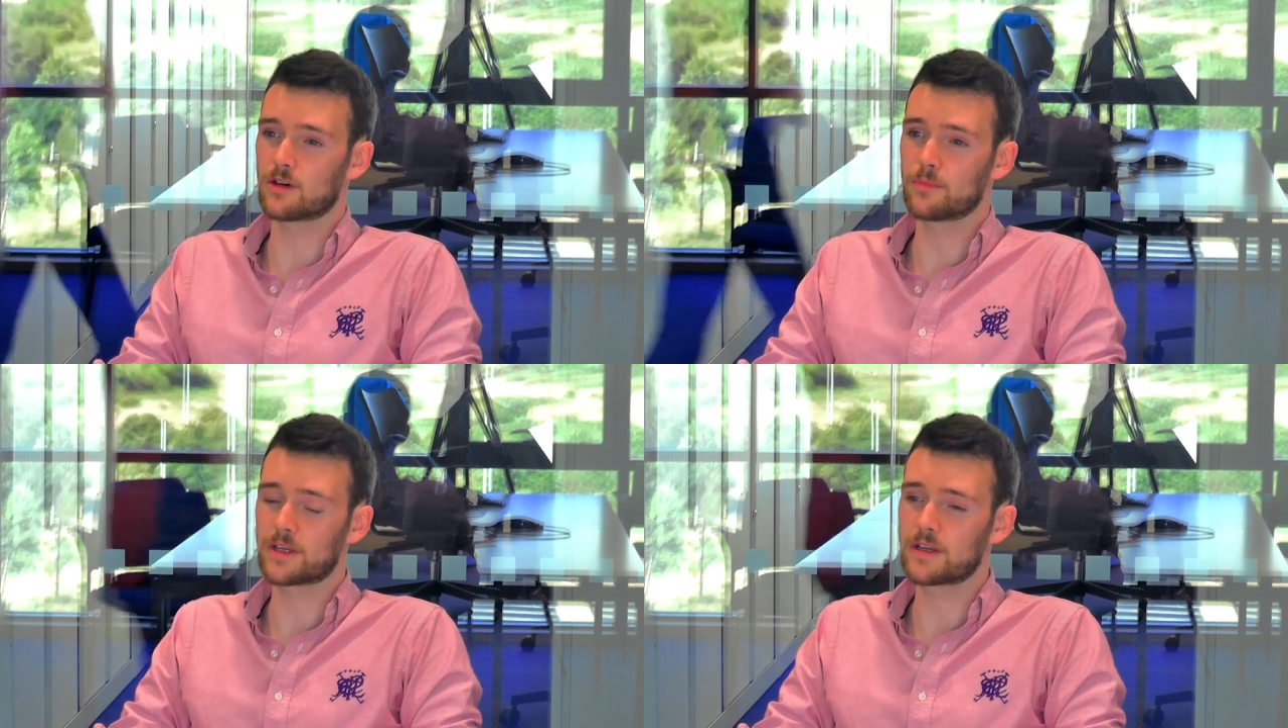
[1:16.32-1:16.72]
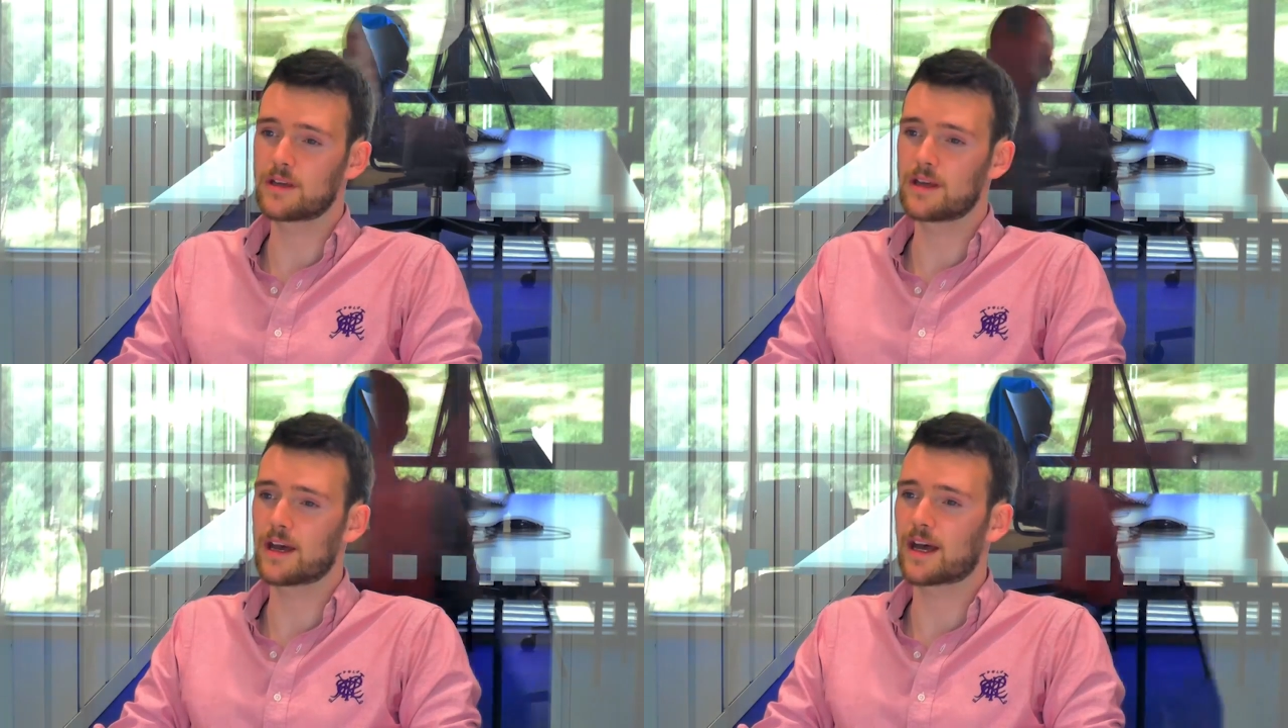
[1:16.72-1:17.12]
company
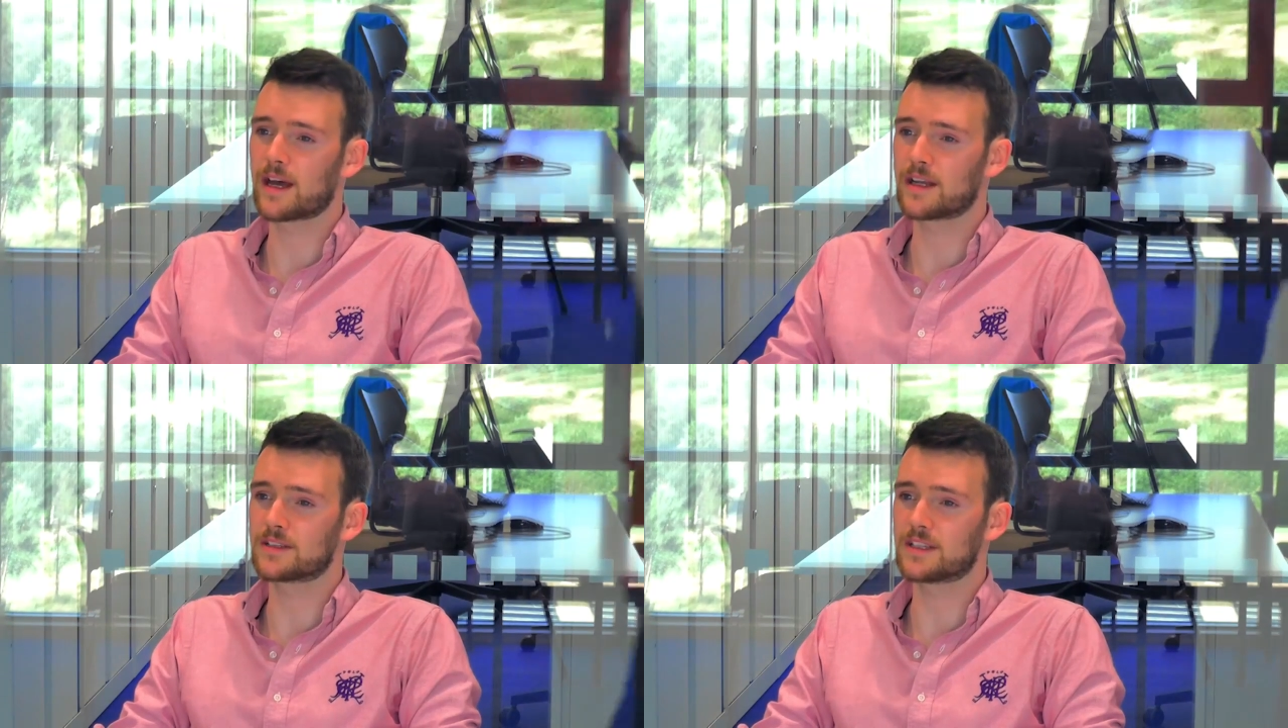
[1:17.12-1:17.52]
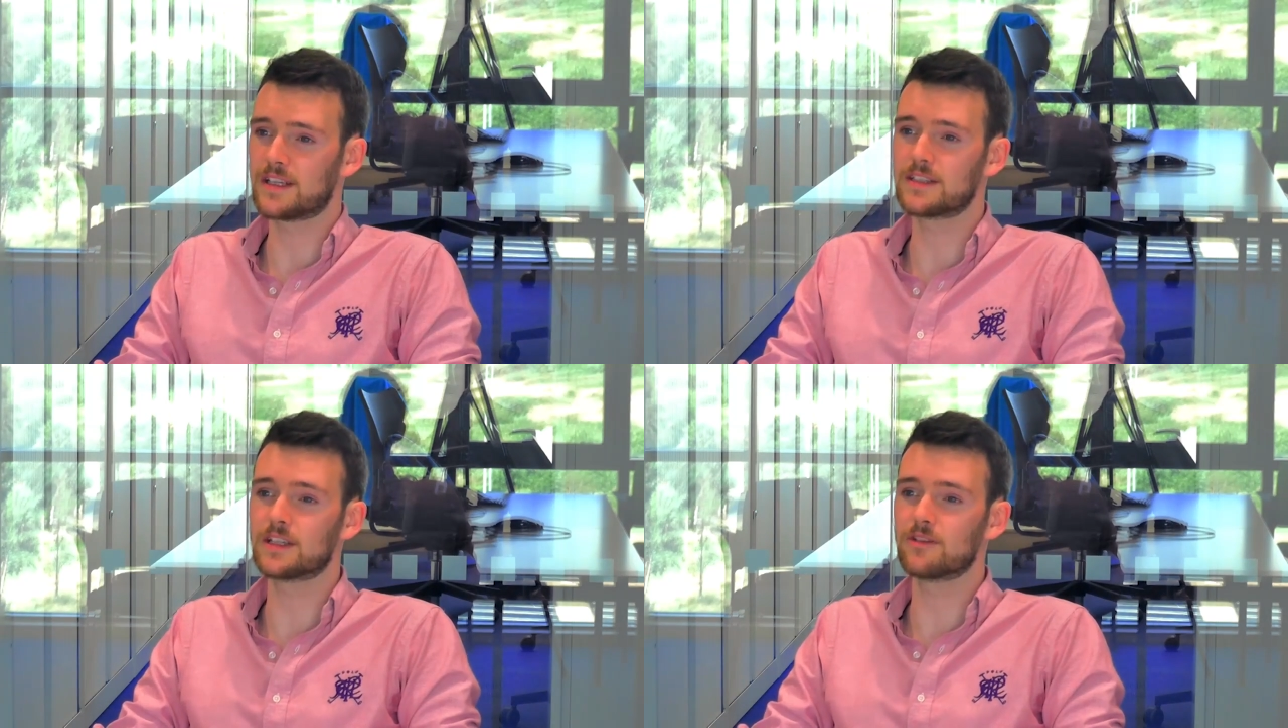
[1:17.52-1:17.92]
and it's
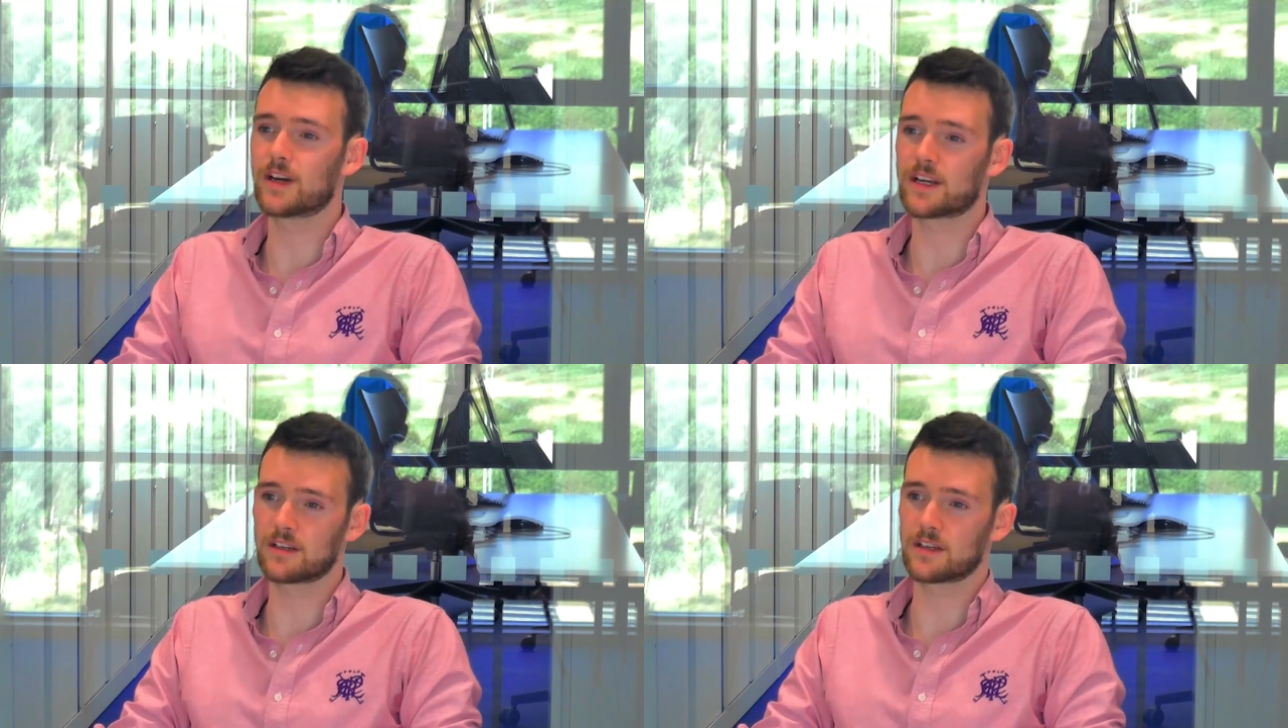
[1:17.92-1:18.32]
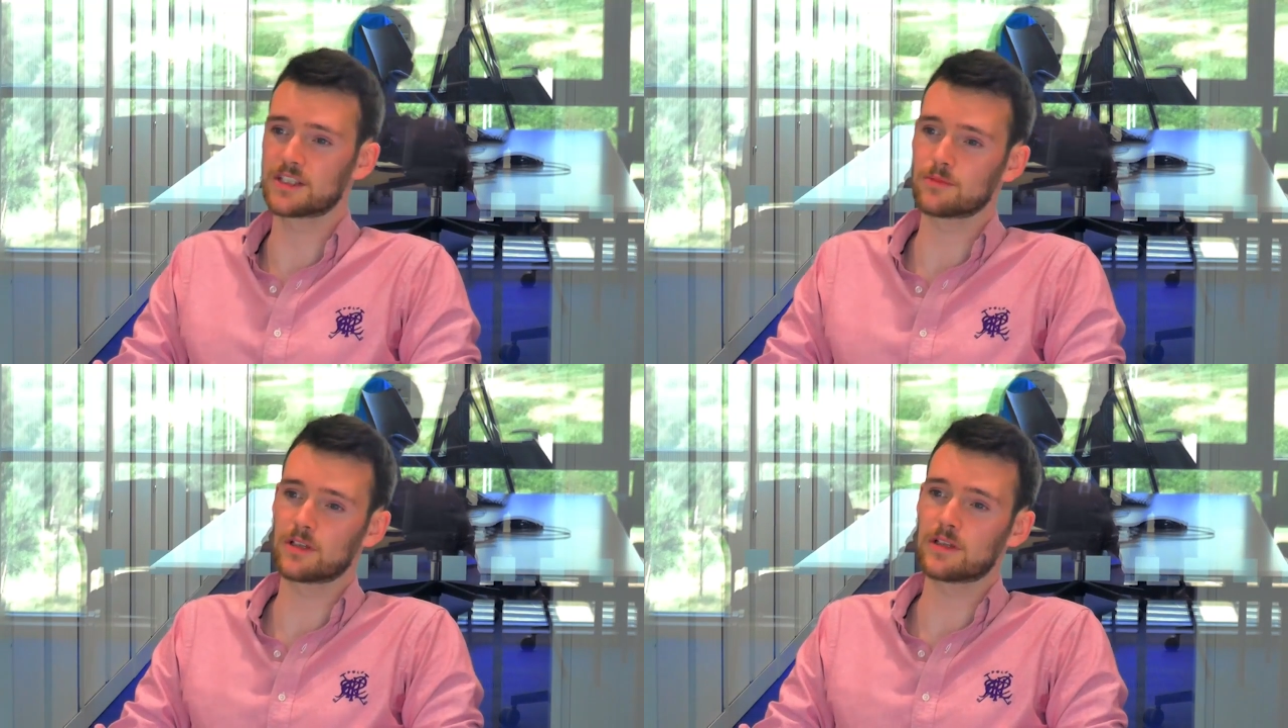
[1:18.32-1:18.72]
easily
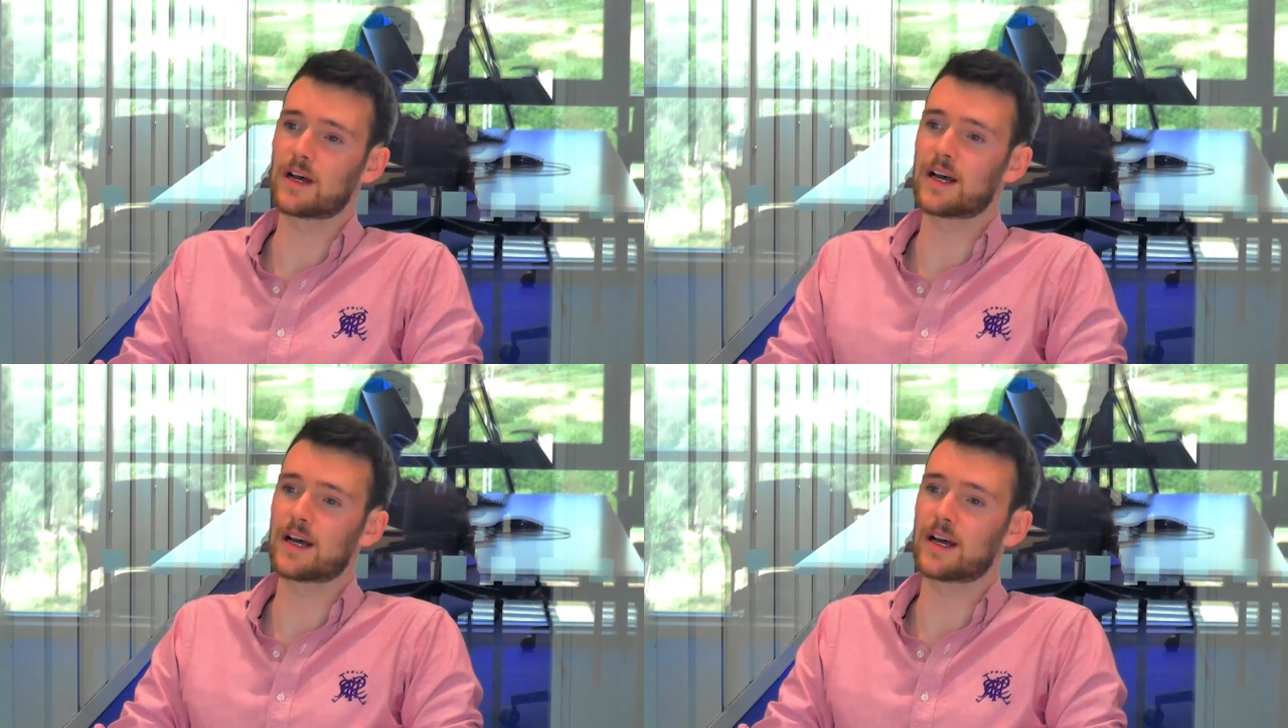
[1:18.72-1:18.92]
recognisable